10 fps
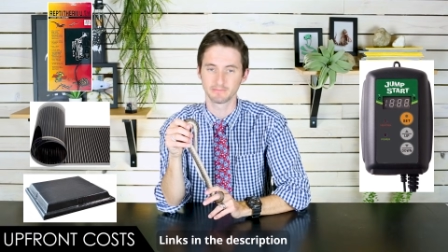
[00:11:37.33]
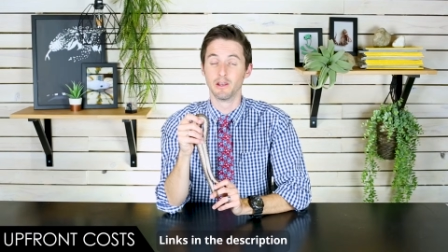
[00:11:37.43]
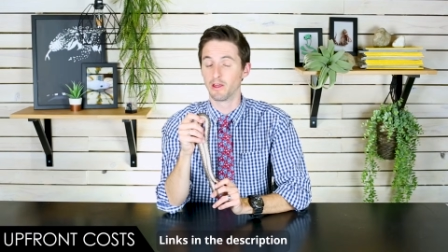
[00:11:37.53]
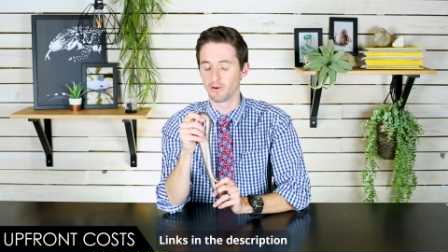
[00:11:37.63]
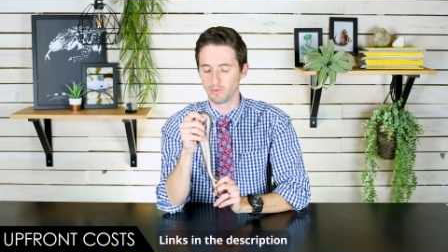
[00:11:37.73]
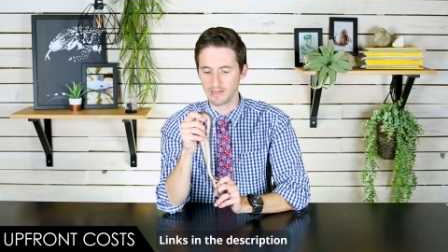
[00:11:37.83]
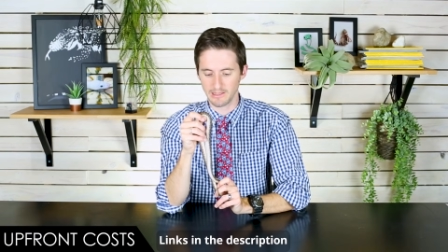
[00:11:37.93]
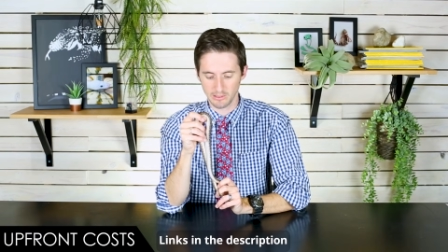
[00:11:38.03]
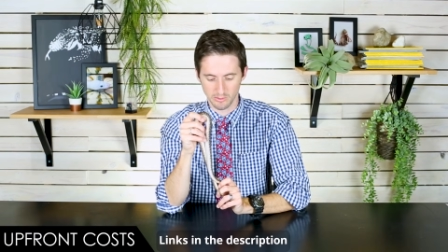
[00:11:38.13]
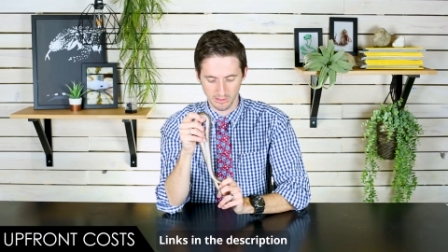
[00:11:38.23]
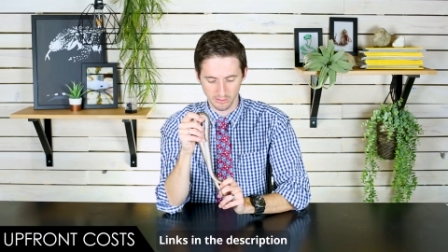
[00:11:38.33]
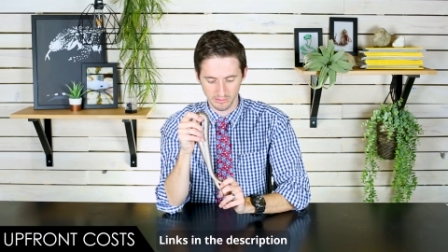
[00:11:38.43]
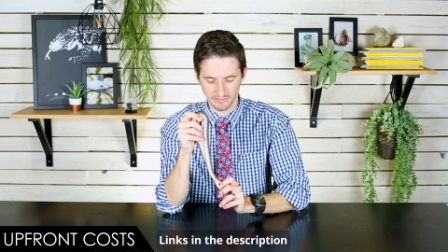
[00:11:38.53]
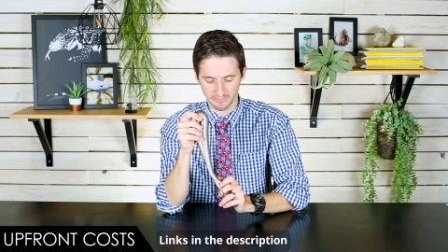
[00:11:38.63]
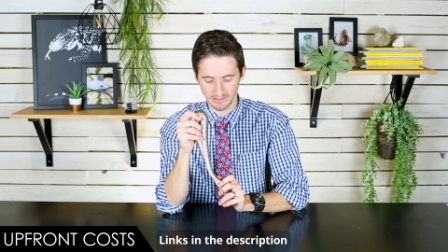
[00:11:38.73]
Another way that you could
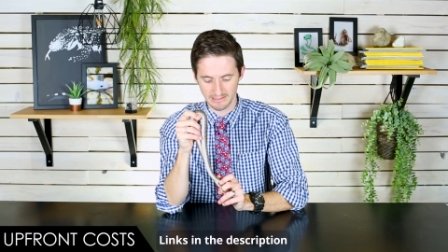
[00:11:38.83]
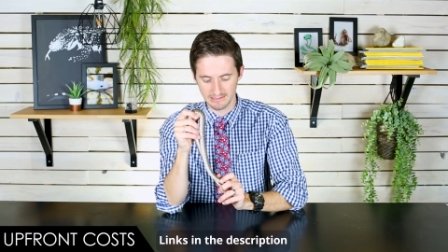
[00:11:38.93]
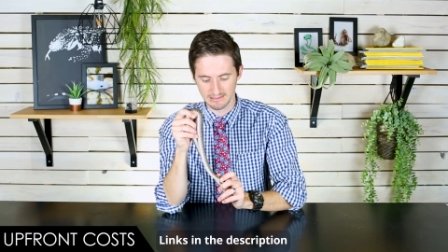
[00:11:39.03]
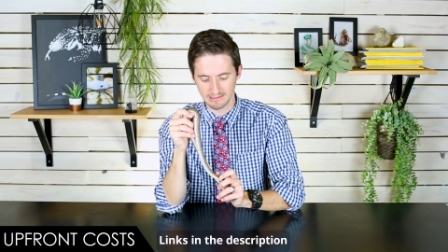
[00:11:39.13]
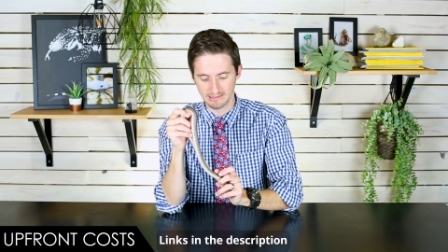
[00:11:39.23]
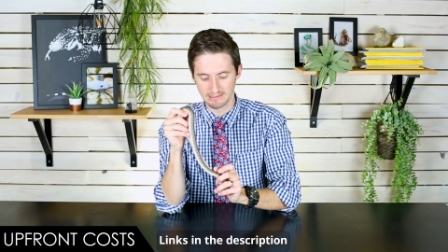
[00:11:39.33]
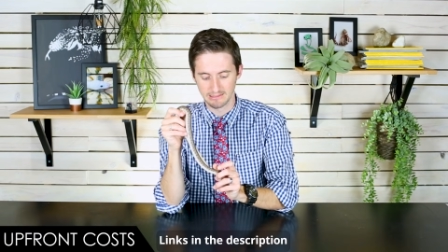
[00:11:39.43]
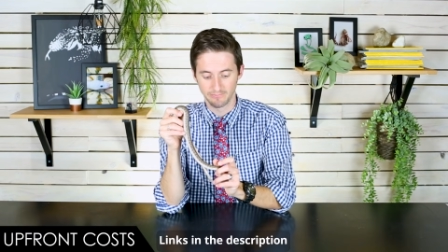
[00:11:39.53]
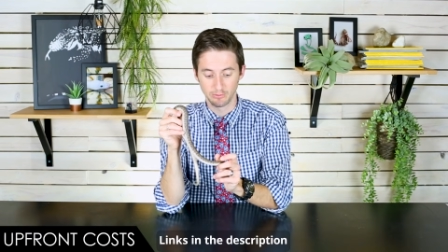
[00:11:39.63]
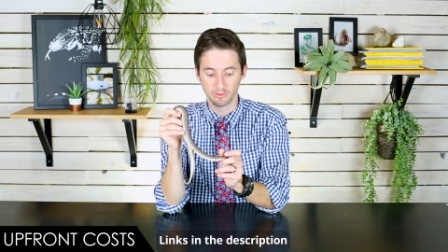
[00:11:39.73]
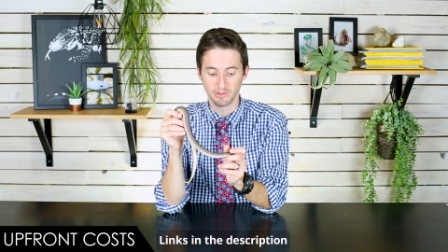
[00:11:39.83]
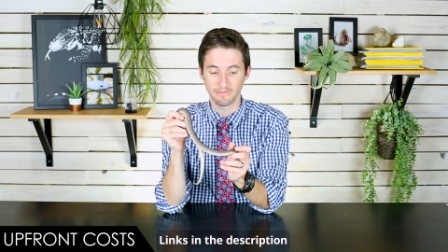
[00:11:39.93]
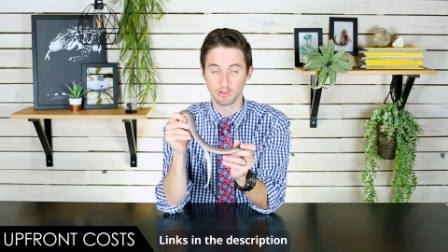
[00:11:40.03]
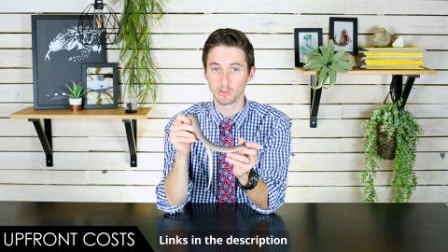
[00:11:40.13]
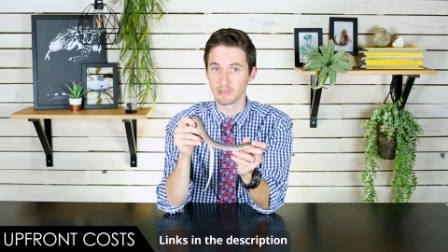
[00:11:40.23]
lose it very easily is if you don't
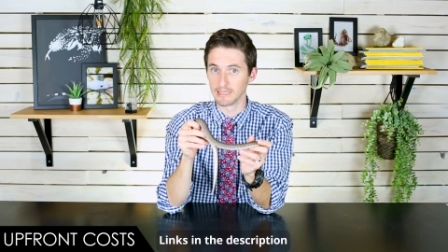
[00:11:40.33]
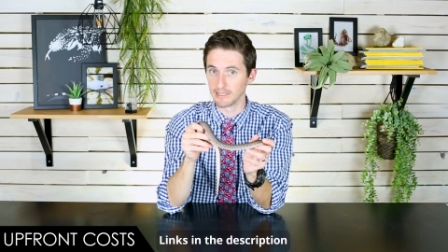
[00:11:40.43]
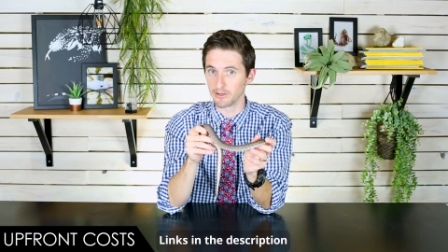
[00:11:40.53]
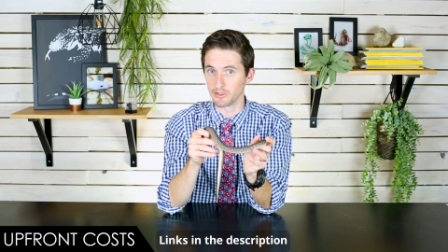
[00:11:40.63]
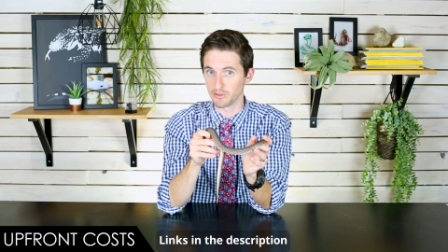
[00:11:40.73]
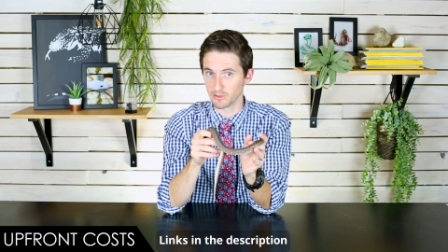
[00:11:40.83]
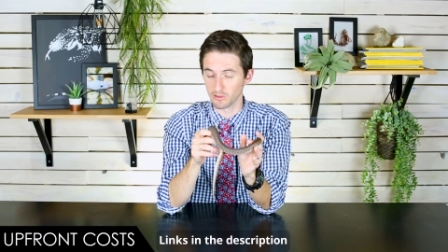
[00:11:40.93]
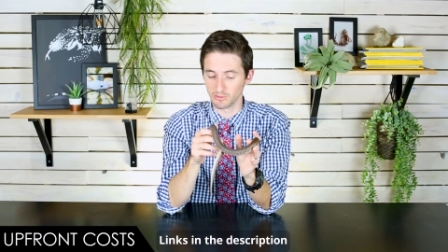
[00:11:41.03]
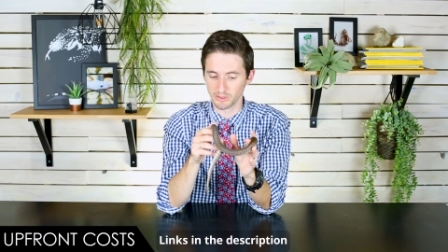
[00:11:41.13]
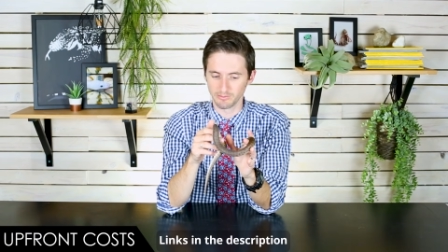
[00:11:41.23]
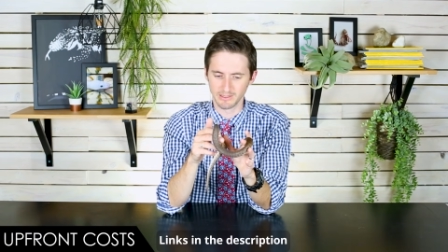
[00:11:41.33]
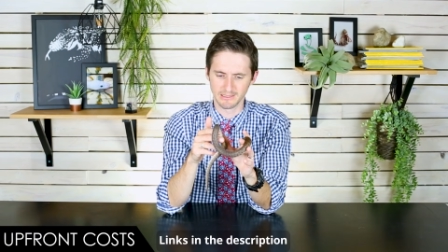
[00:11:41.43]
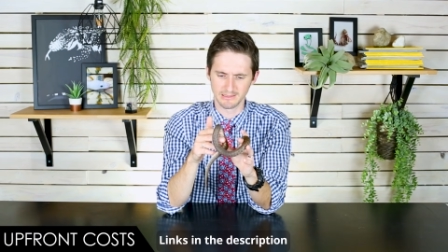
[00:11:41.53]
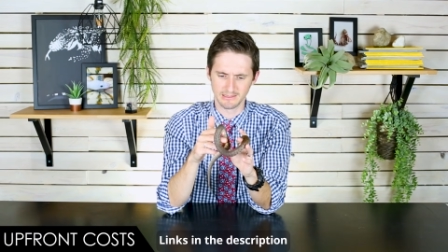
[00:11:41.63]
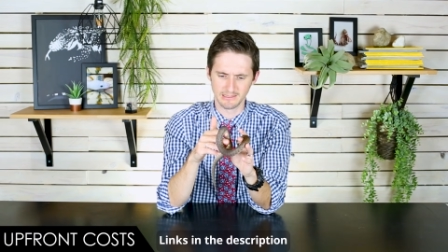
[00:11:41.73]
have a good lid on your enclosure,
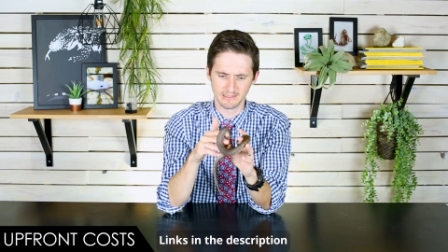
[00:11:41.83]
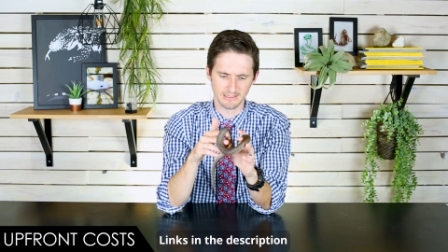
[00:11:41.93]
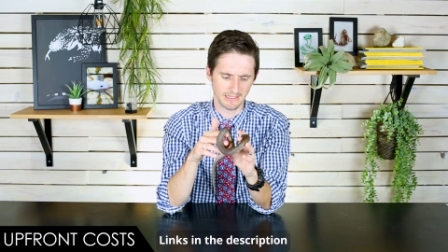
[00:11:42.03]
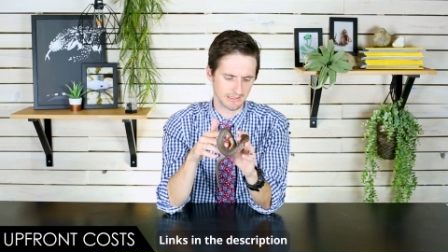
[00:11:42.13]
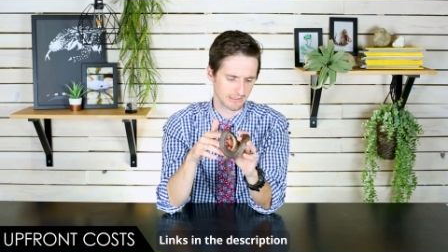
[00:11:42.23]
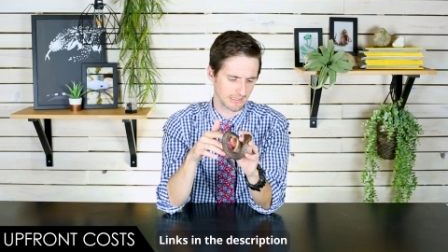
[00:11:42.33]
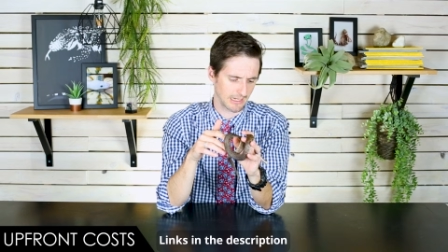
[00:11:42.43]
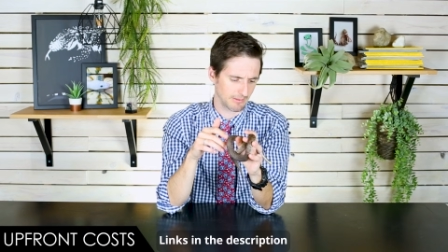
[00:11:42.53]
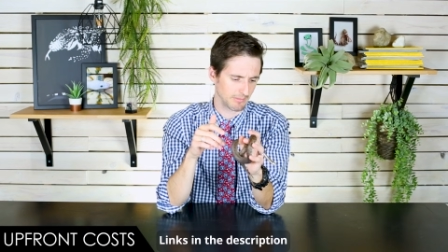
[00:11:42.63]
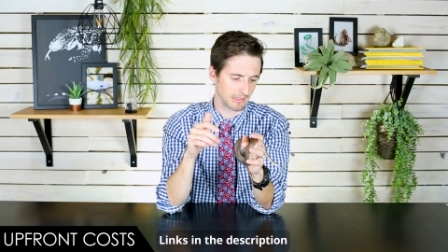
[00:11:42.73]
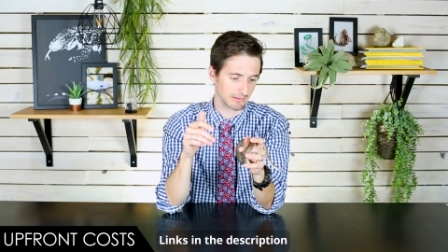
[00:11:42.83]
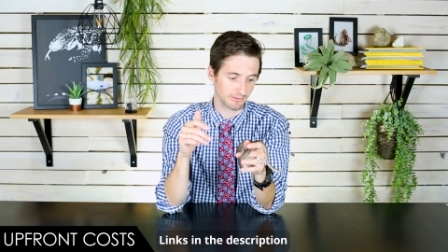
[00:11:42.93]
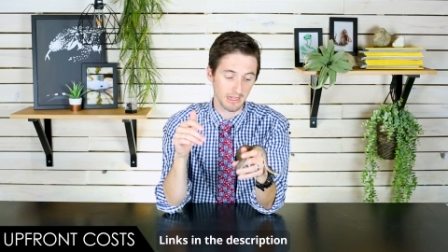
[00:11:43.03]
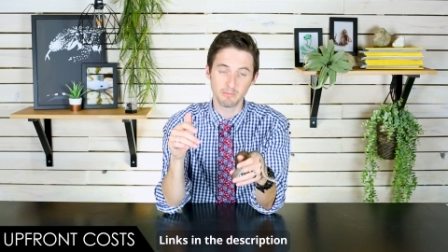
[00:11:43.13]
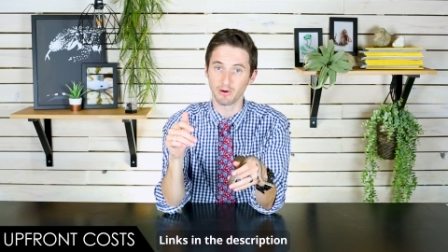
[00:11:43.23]
because these snakes can be
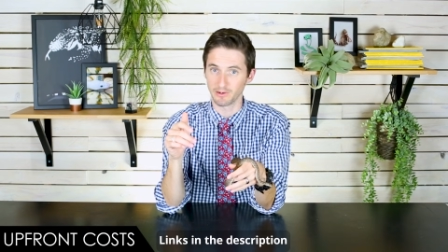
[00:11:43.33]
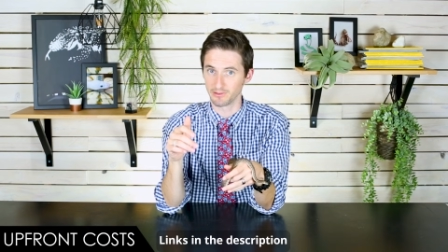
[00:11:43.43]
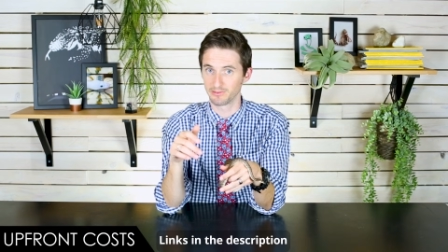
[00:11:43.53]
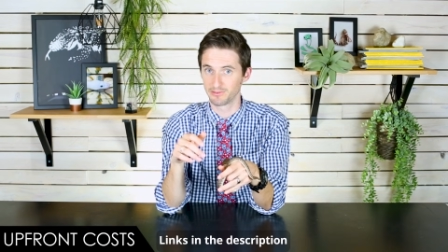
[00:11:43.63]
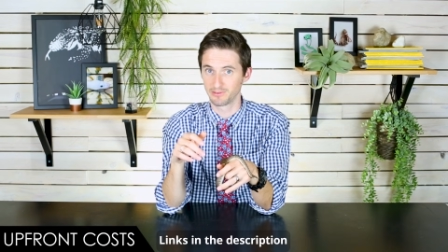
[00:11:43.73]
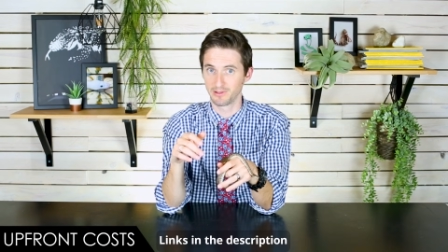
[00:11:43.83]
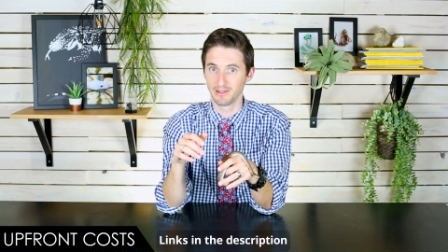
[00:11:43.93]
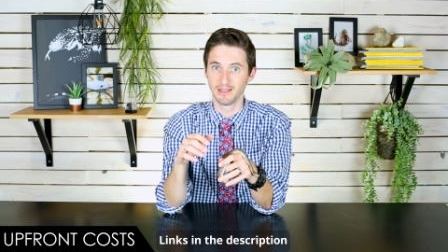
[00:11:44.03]
escape artists,